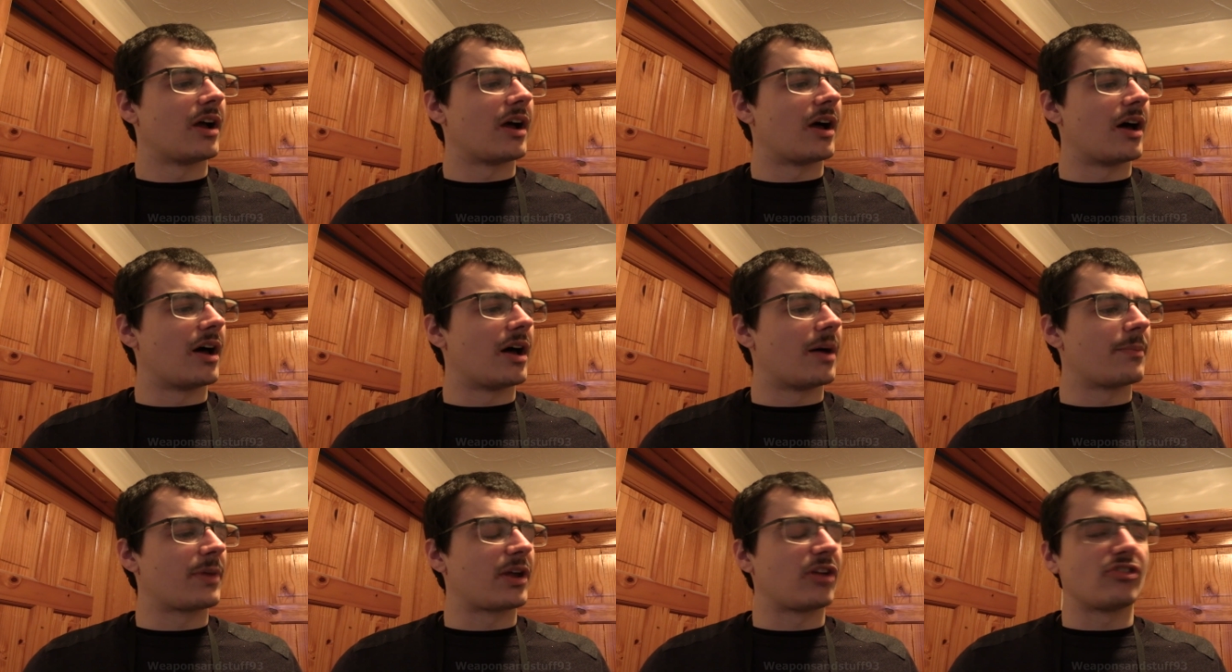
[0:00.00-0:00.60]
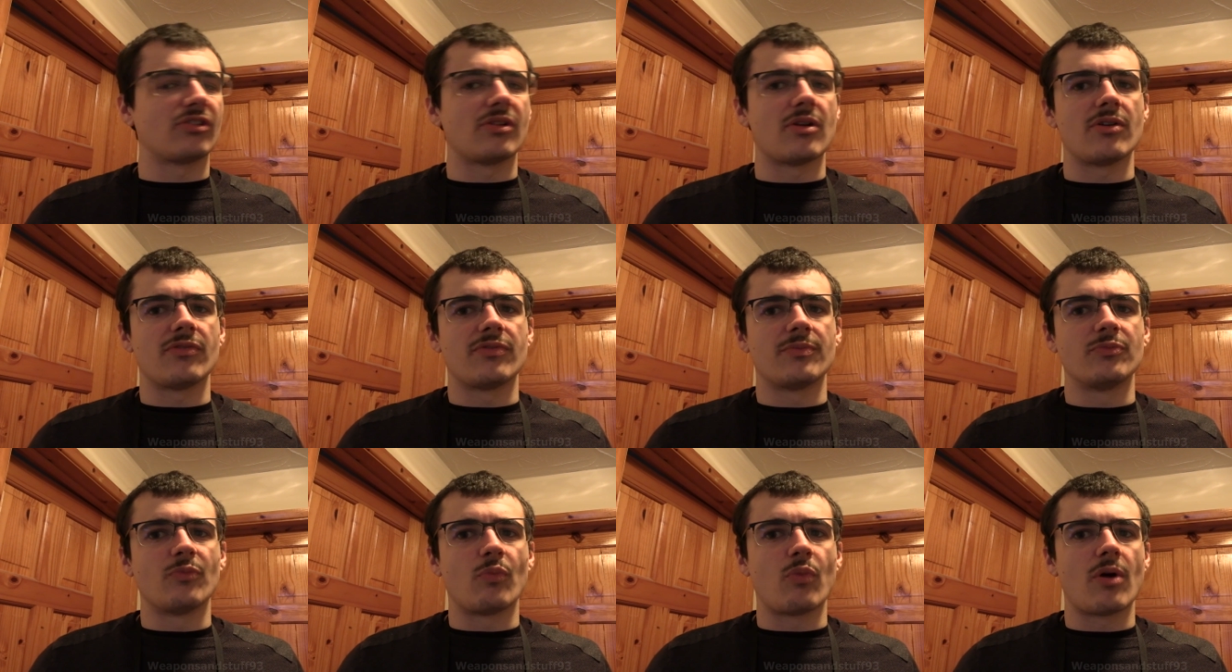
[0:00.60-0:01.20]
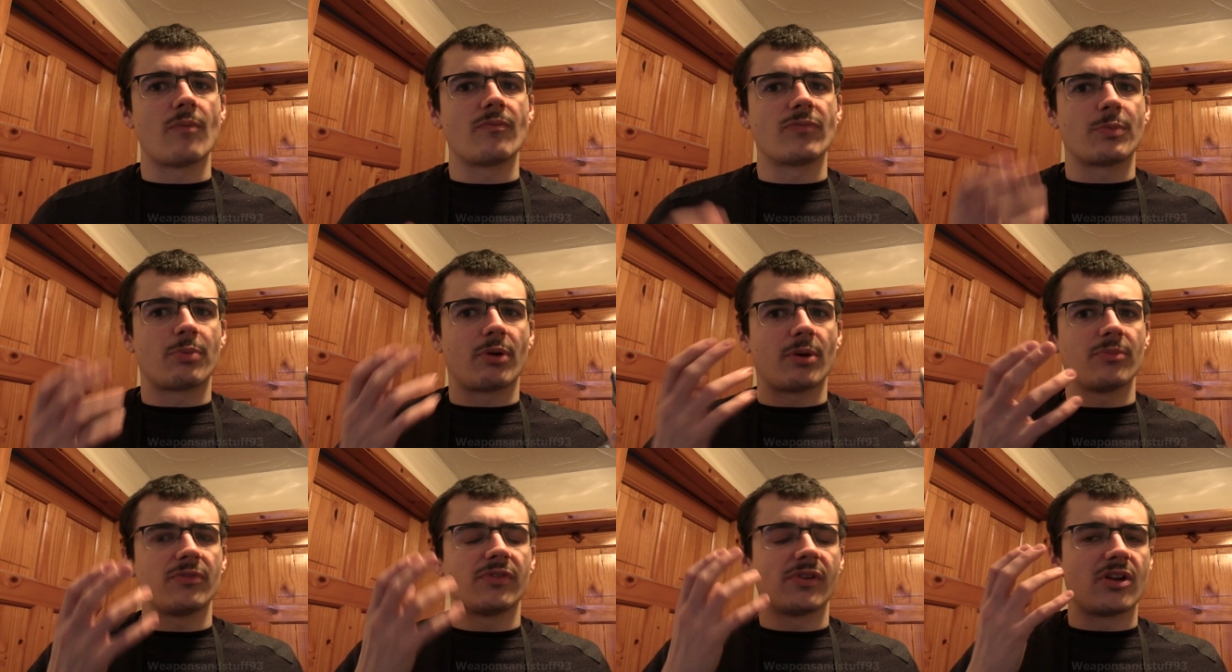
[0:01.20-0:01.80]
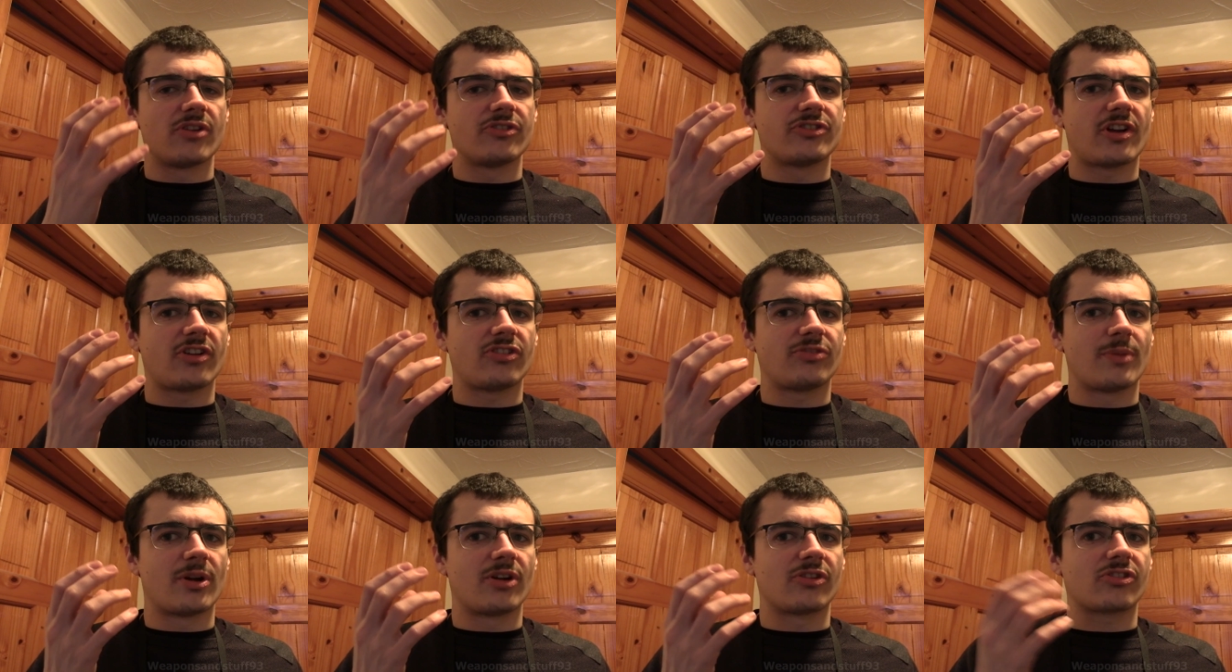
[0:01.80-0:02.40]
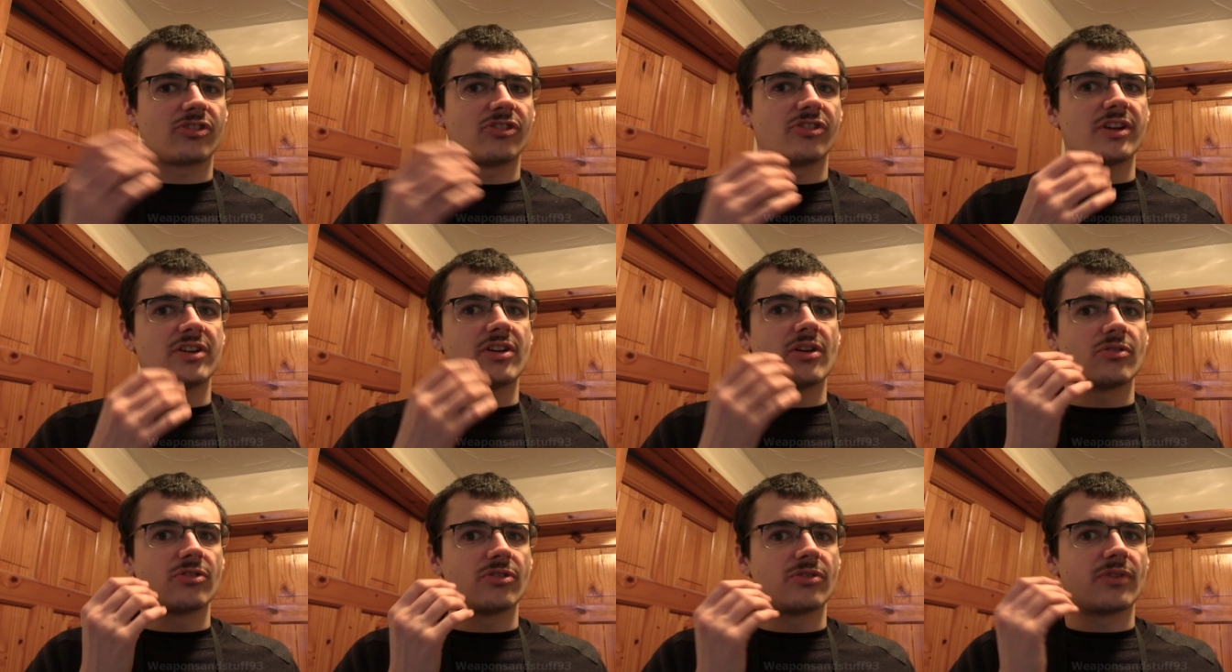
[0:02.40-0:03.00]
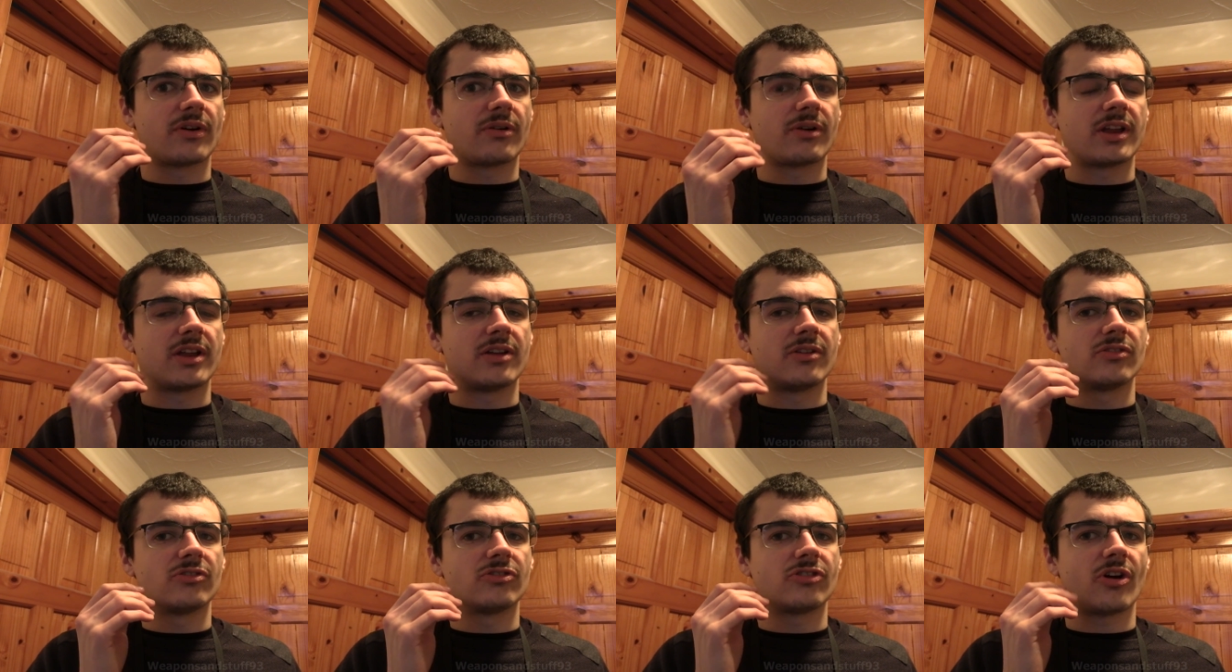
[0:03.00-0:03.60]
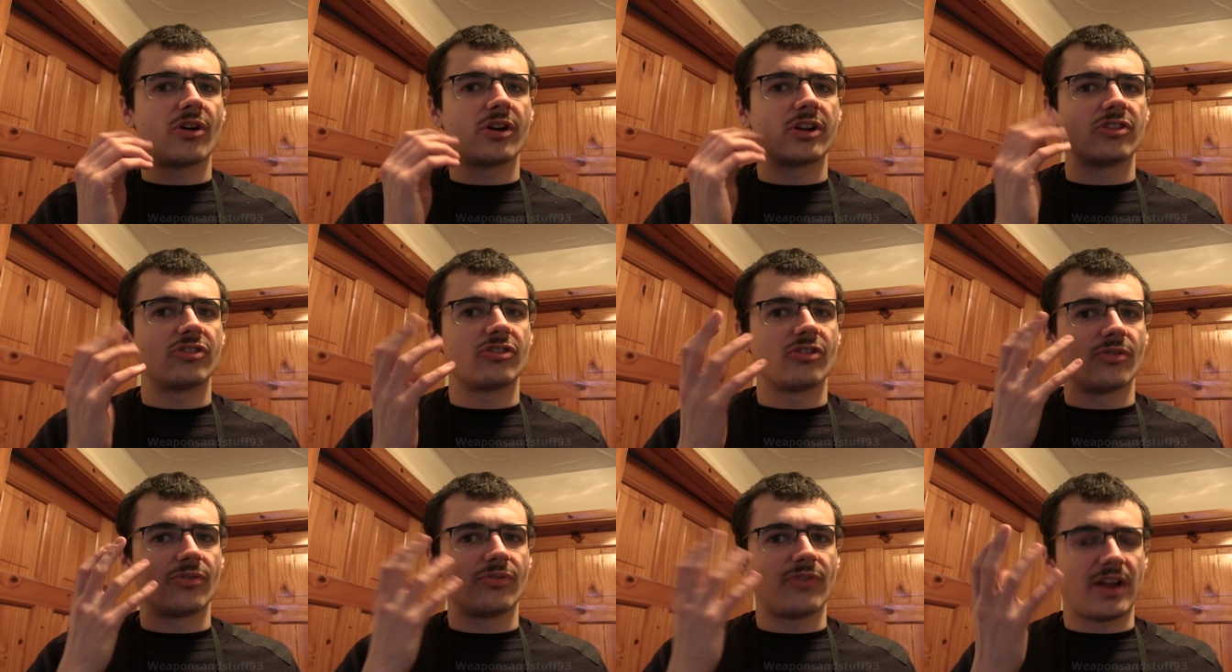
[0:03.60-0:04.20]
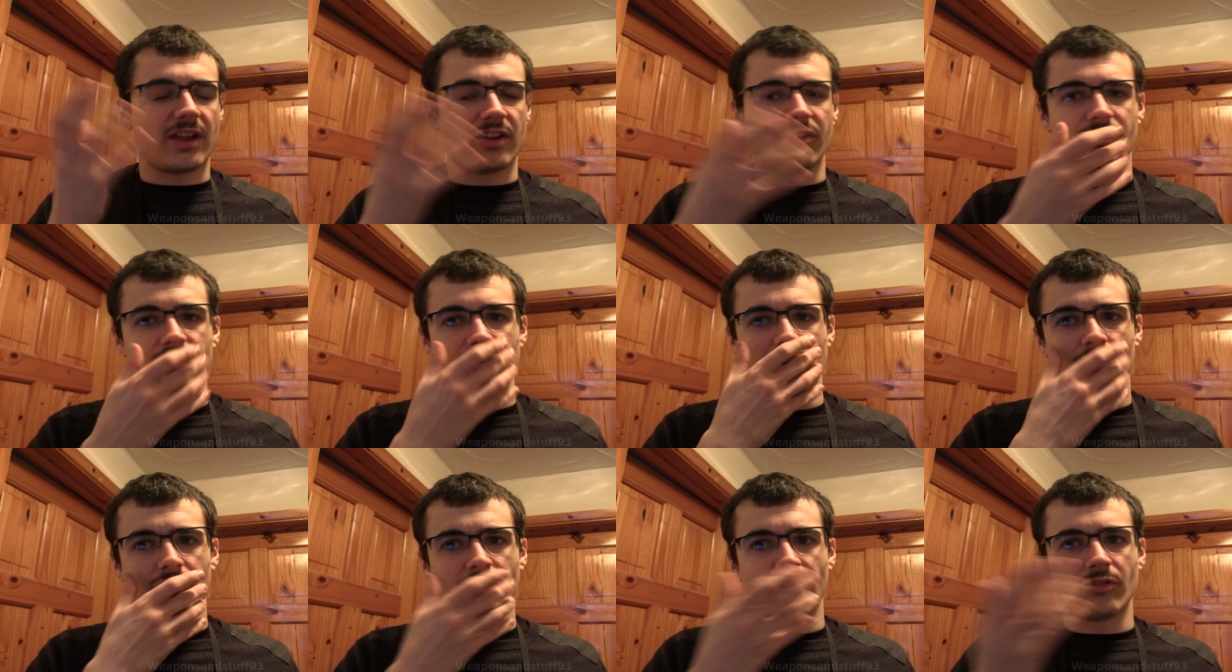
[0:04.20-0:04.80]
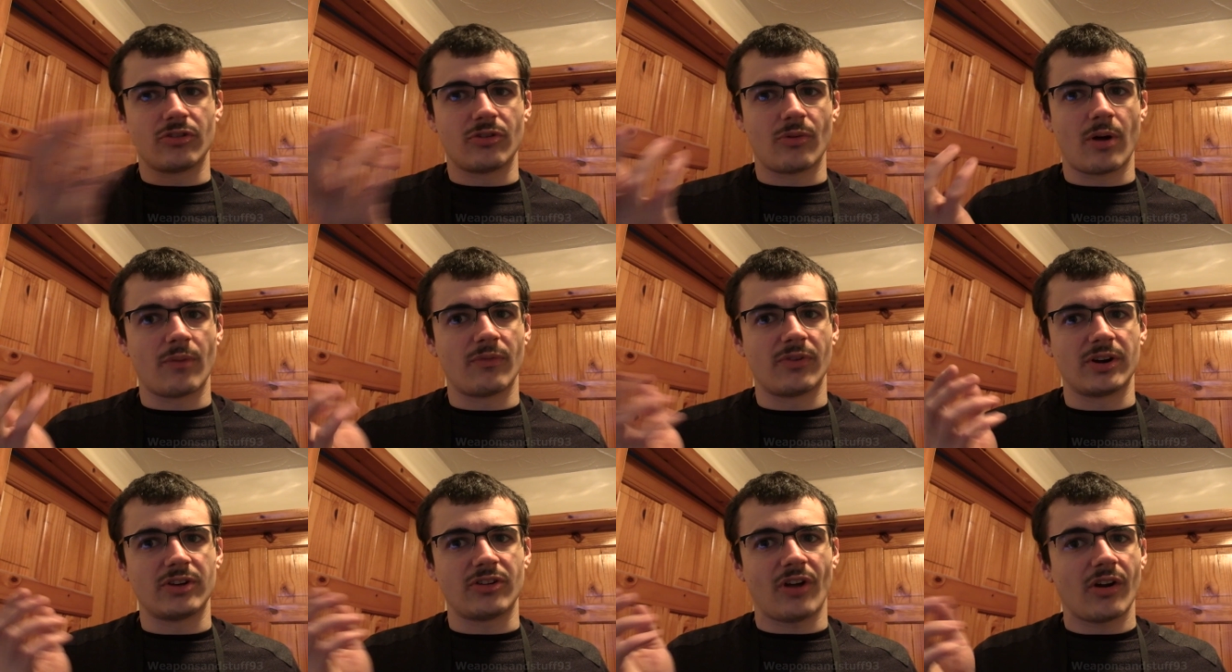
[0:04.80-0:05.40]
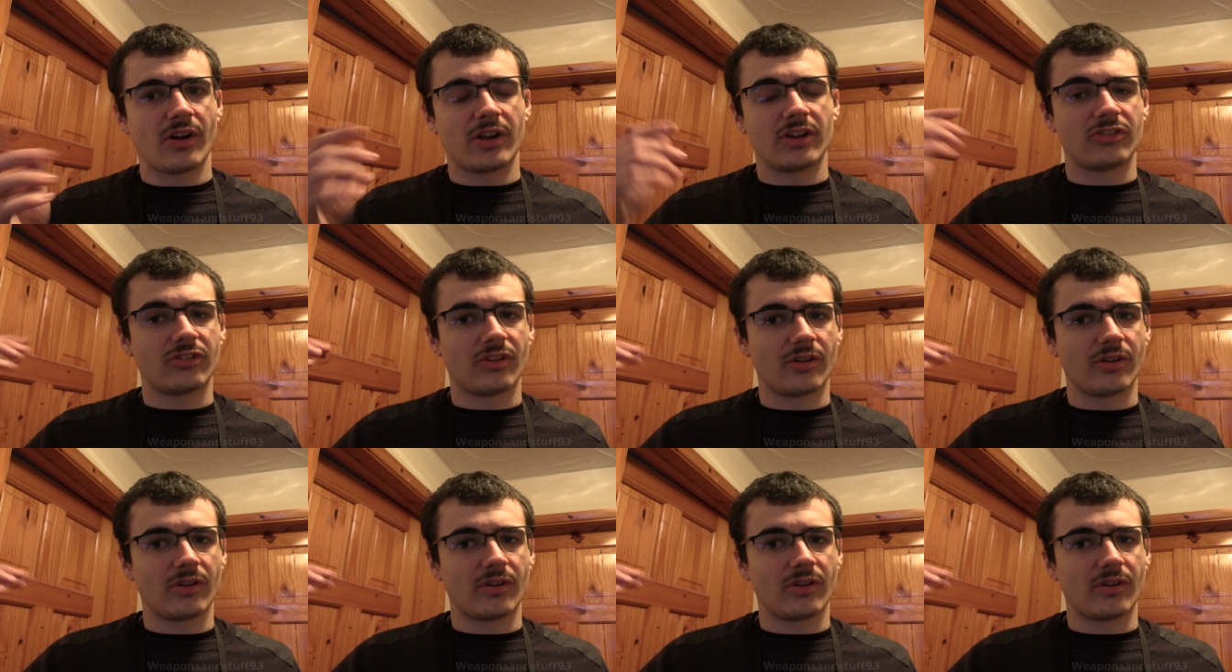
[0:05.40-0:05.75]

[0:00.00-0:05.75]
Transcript: Um, because a lot of them, what, the problem with a lot of dust masks is they don't do very tight to your face, you know, don't do up very tight.